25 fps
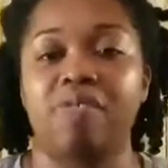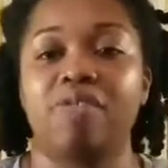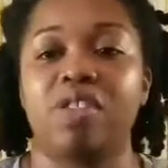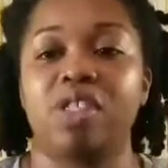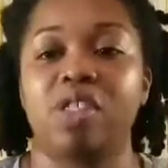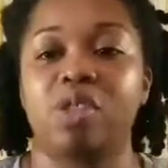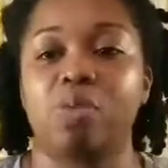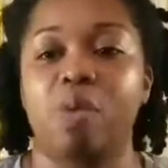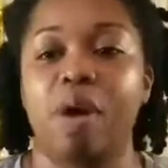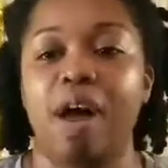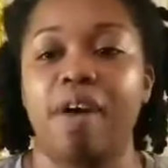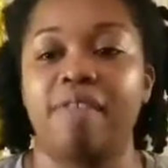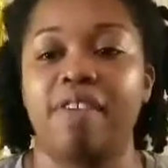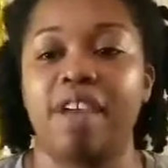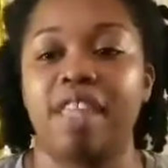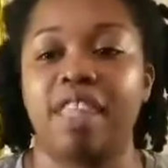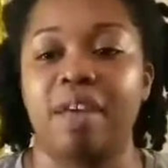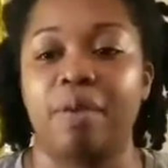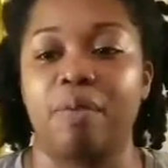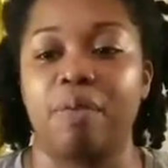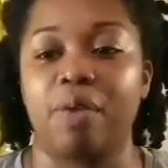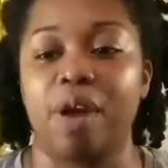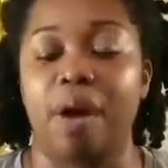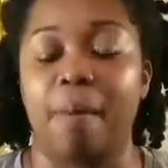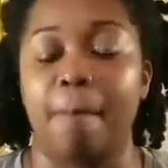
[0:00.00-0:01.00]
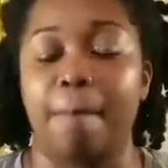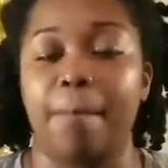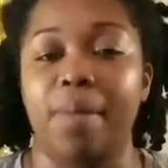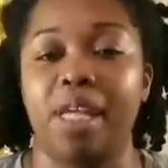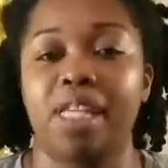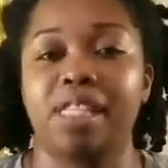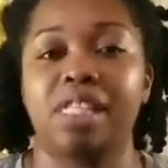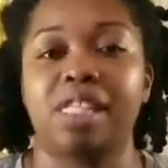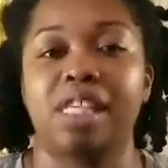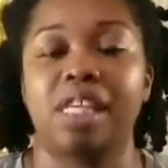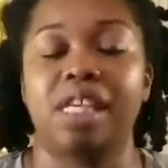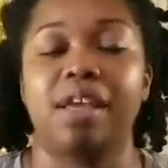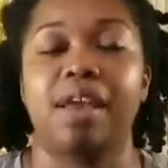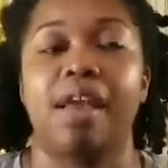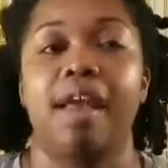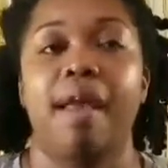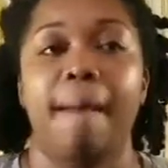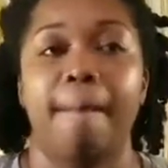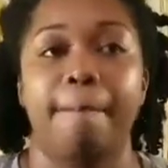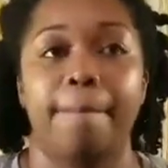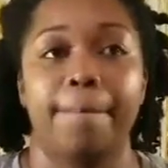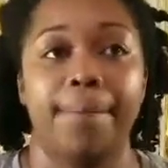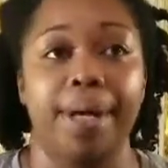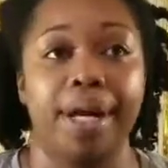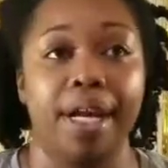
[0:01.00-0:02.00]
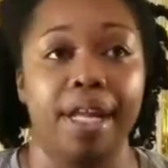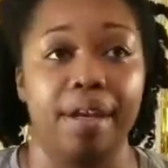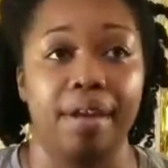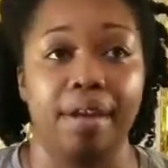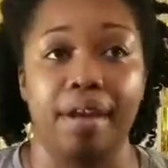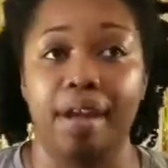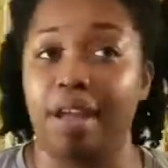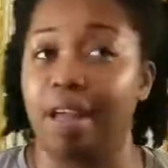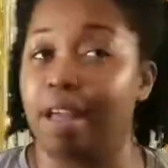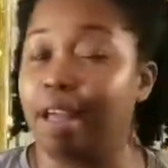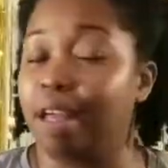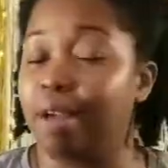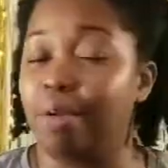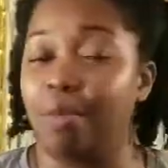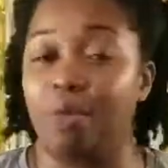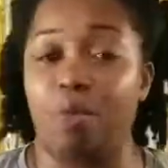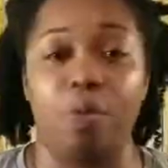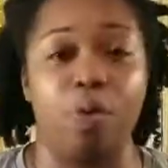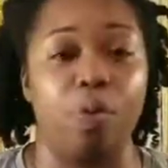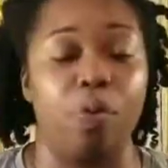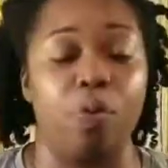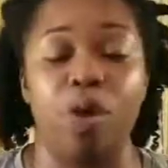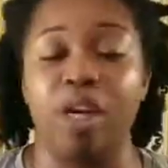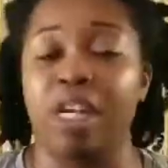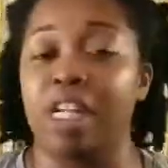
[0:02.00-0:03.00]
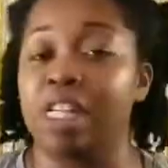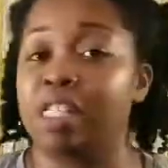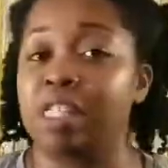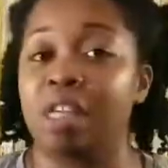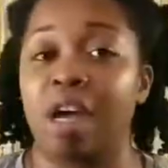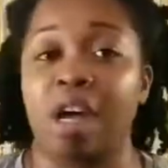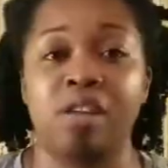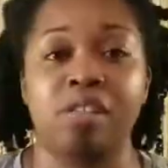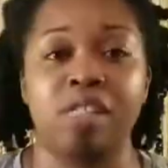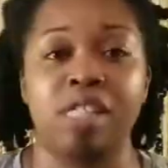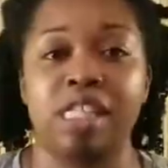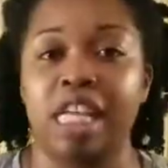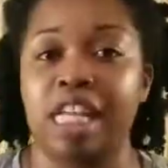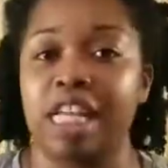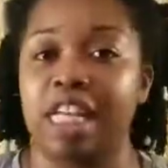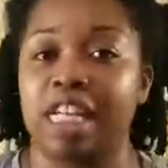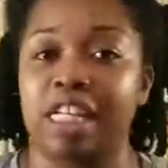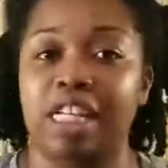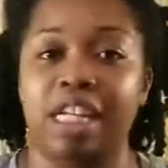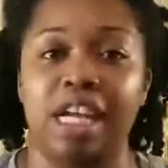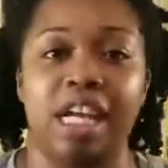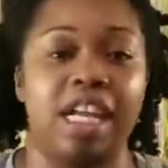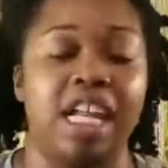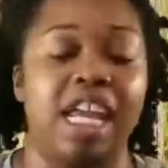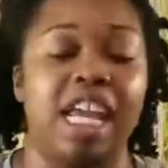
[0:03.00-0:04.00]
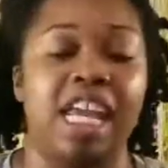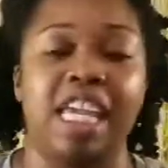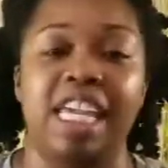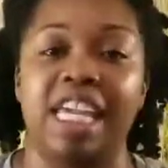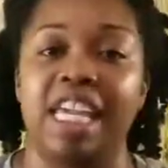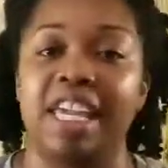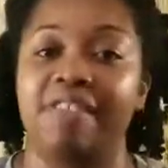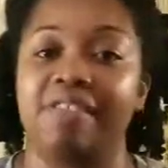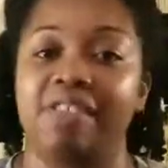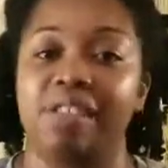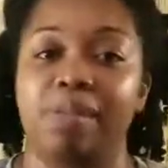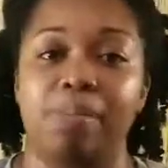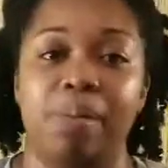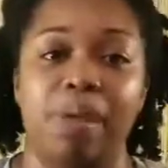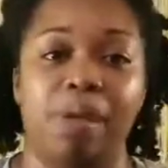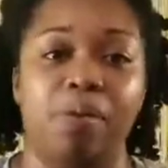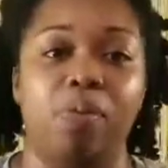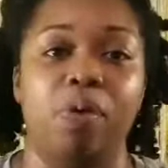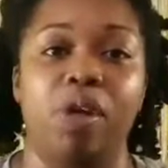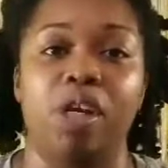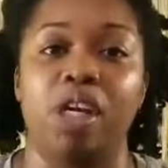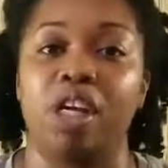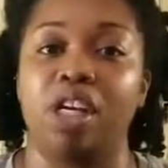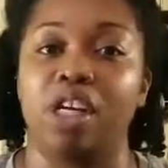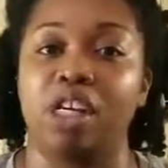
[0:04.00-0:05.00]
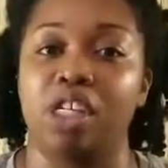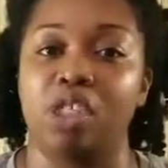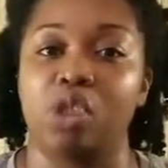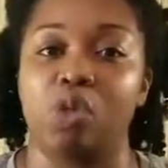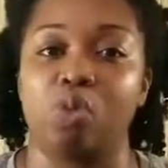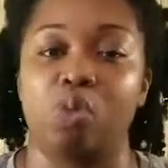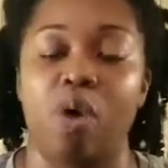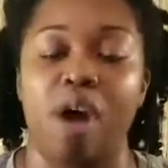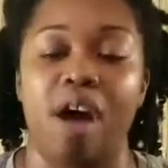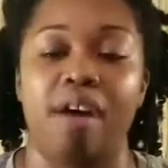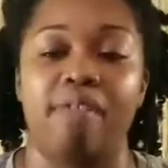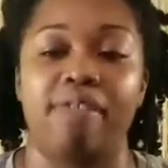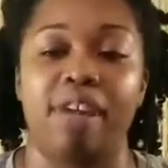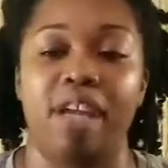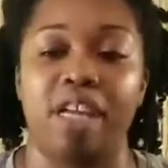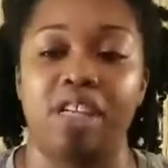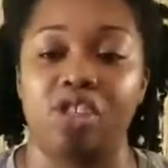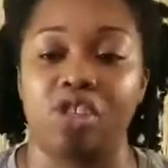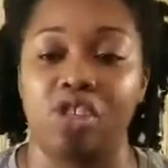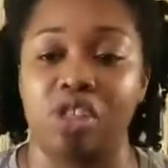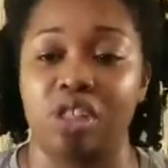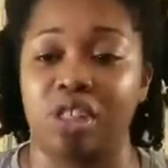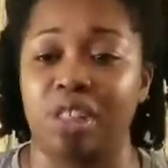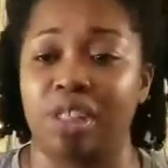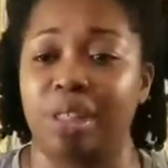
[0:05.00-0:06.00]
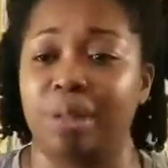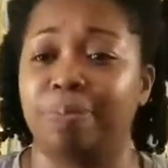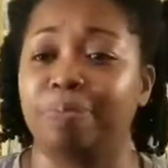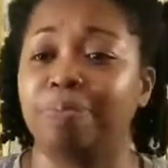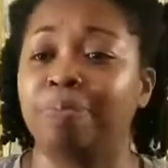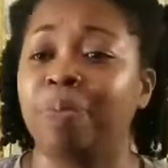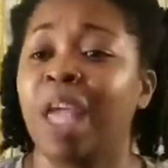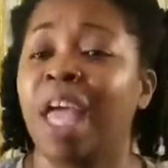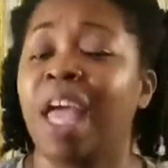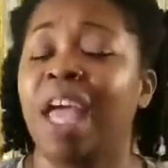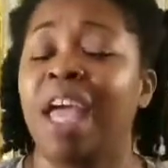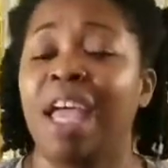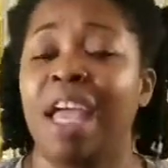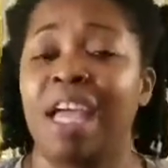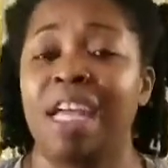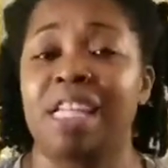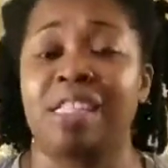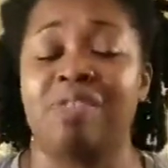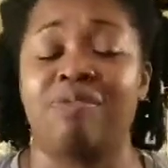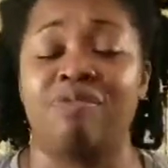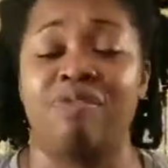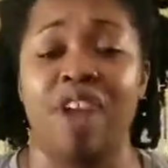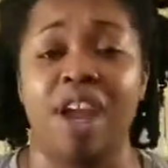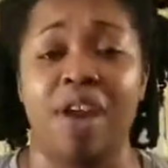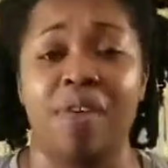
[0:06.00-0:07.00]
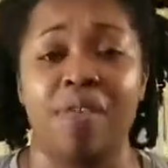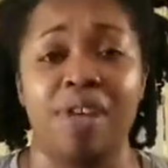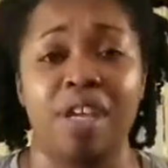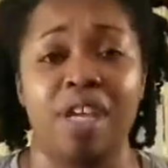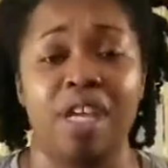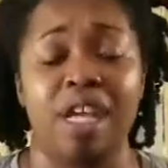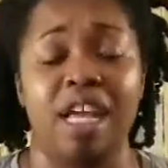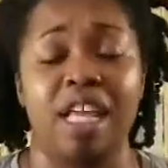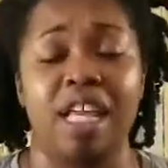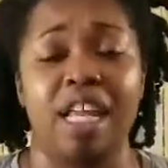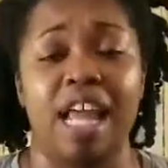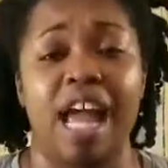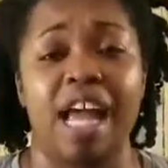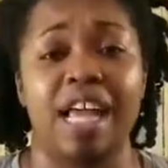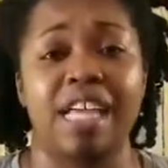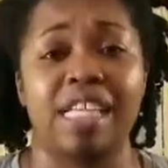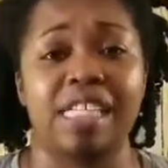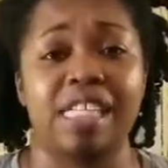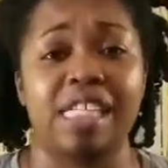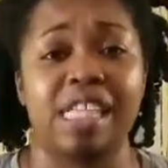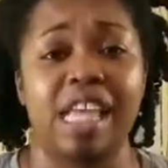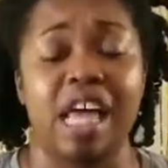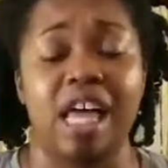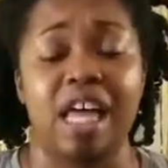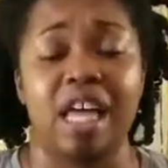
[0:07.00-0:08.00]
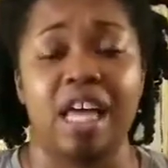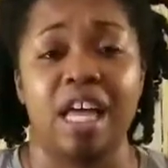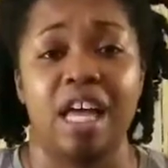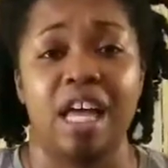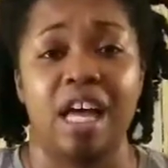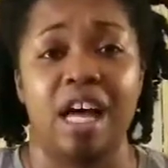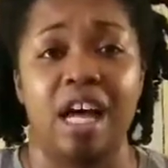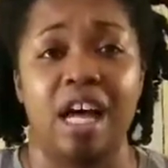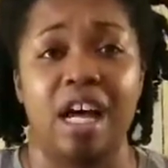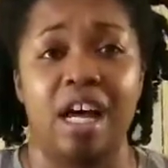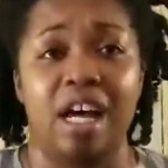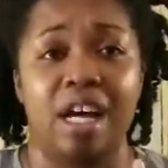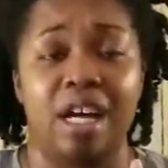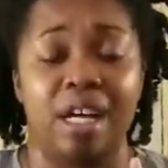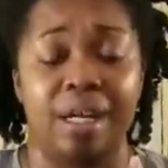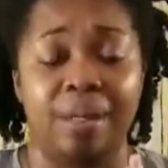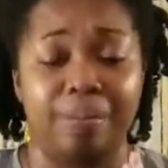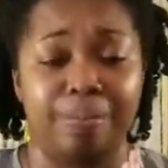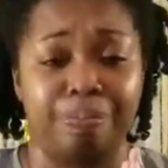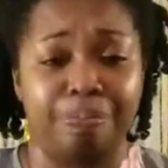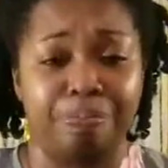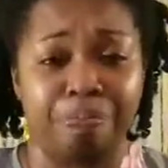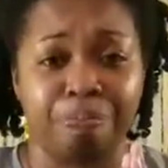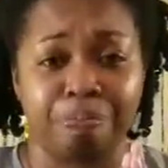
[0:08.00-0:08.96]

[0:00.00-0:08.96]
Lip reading: of the Soave that we are missing. But when it's all said and done, it gives me what a good Soave should. It's very, it has a